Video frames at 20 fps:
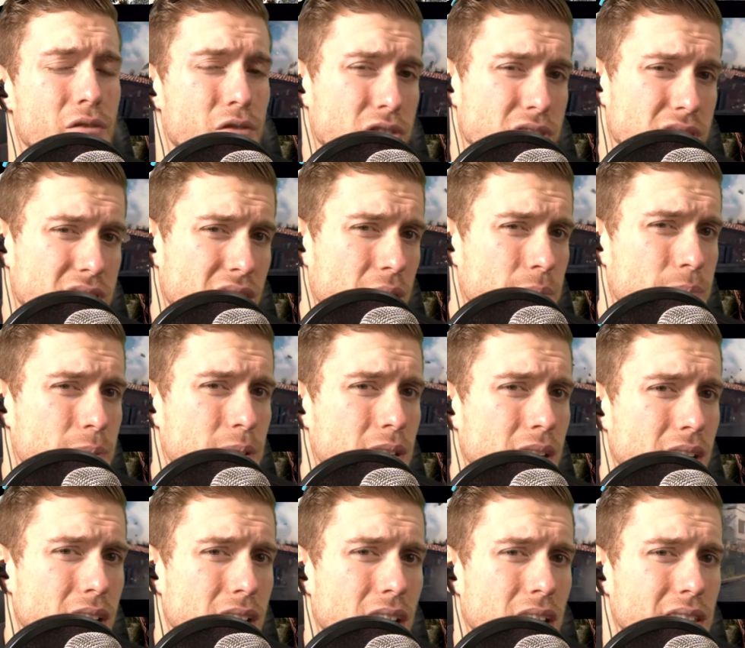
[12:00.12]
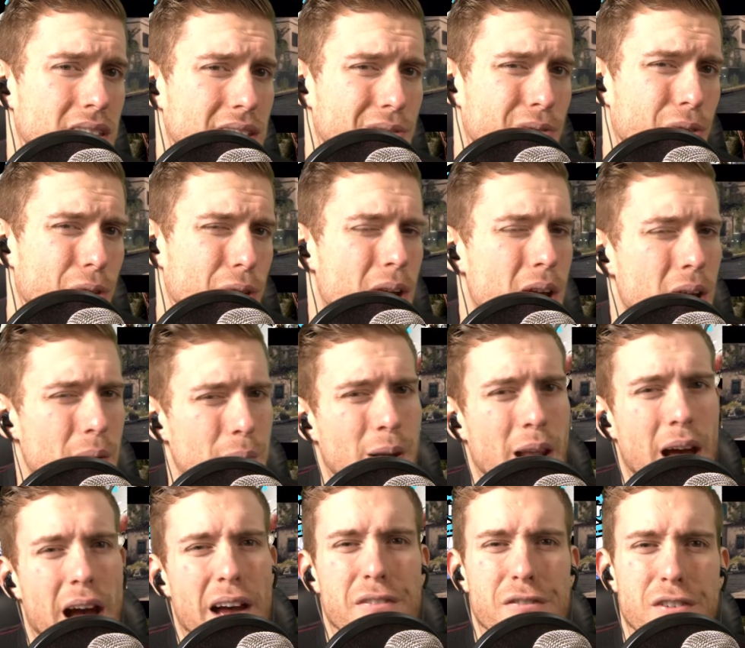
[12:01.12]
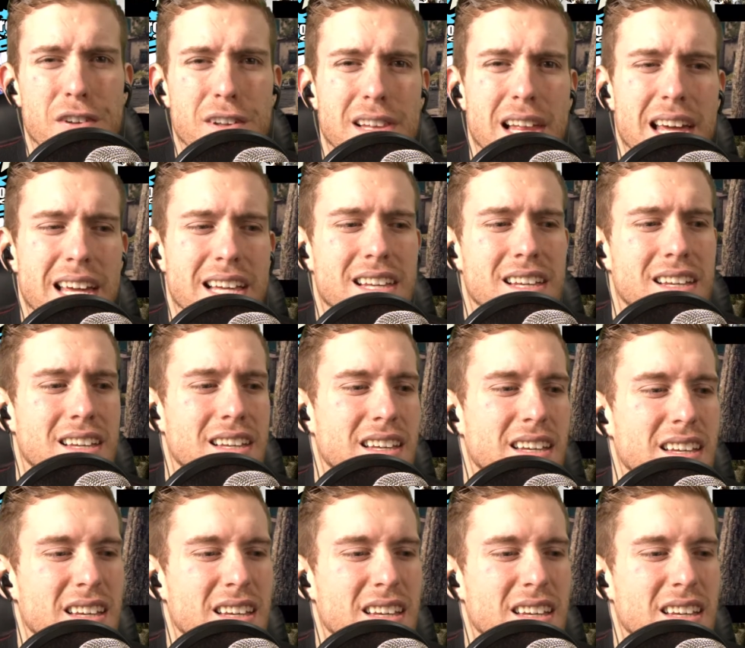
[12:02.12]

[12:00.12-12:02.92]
for Sniper Elite 4, but I feel like,